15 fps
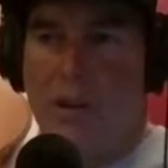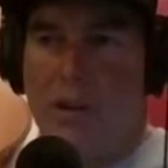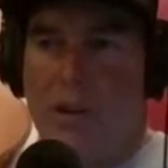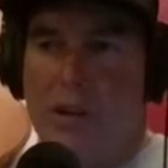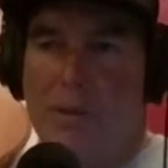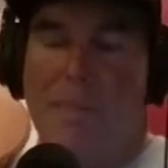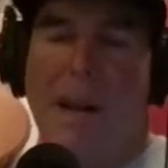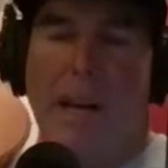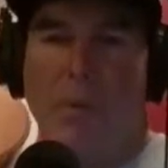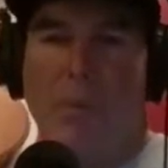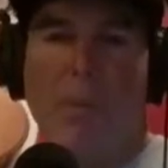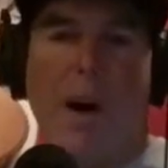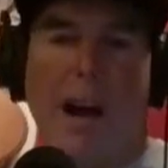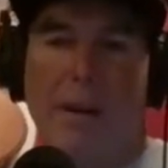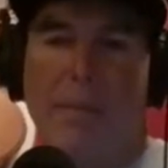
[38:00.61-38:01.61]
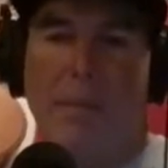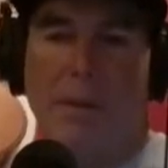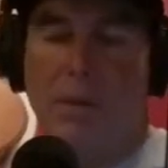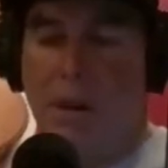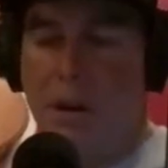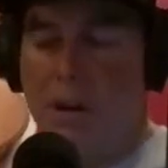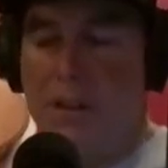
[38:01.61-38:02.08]
to make it rideable.
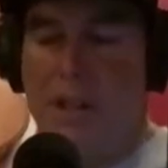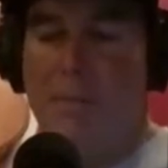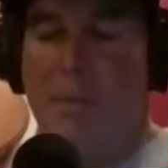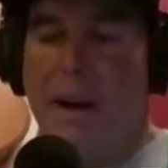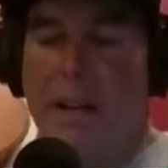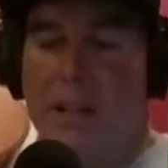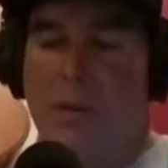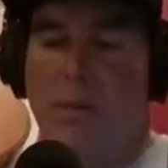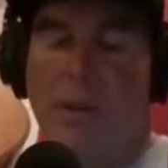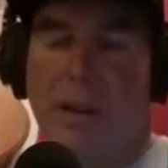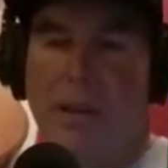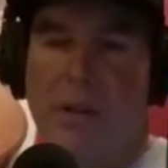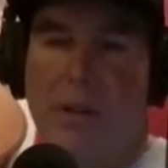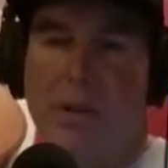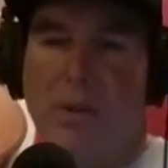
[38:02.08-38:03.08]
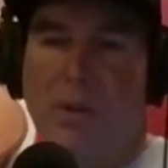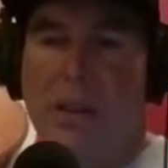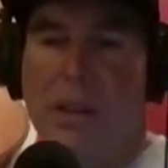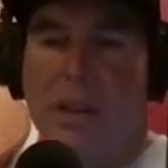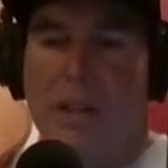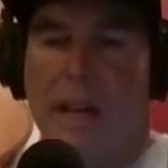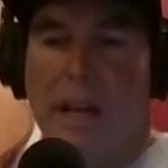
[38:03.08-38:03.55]
All these bikes, the way they're sold
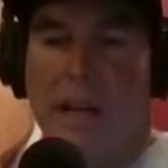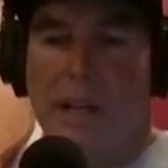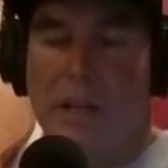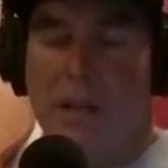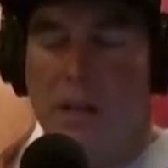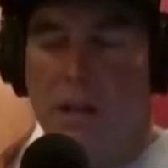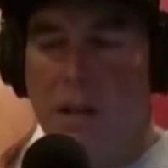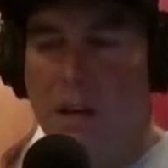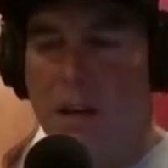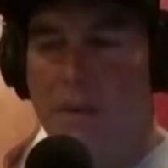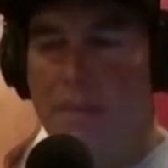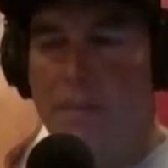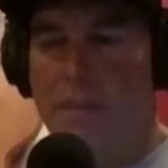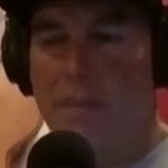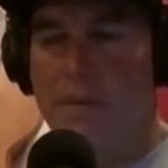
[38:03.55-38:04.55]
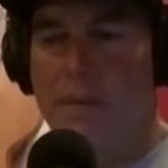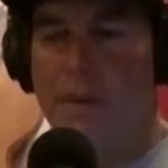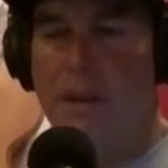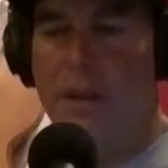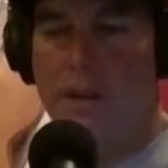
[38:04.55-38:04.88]
these days, the